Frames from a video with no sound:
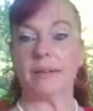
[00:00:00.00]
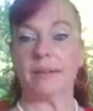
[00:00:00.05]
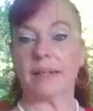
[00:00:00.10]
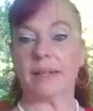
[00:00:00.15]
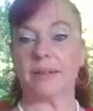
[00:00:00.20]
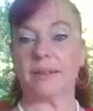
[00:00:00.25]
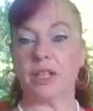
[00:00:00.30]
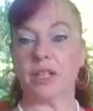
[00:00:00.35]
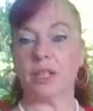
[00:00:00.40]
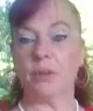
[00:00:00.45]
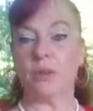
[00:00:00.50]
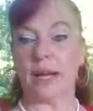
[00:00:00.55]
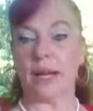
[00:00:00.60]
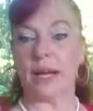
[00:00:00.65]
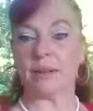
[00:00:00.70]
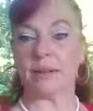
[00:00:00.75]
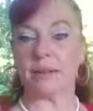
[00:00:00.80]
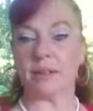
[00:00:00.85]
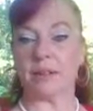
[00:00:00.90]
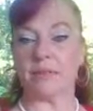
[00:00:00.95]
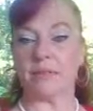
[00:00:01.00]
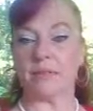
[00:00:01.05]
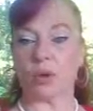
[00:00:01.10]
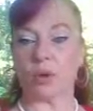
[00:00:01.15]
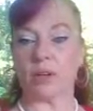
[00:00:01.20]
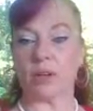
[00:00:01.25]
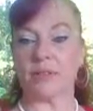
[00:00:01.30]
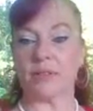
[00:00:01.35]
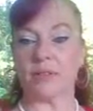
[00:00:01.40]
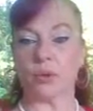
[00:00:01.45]
they see you as the
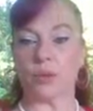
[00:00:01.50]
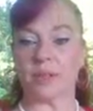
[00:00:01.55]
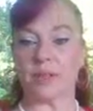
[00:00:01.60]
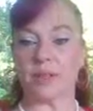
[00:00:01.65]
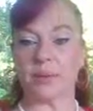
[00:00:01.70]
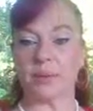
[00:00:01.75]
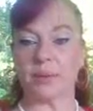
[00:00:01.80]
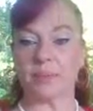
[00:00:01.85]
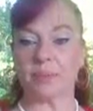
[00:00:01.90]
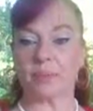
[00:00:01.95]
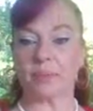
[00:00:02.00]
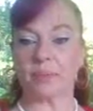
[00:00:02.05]
Four of Swords.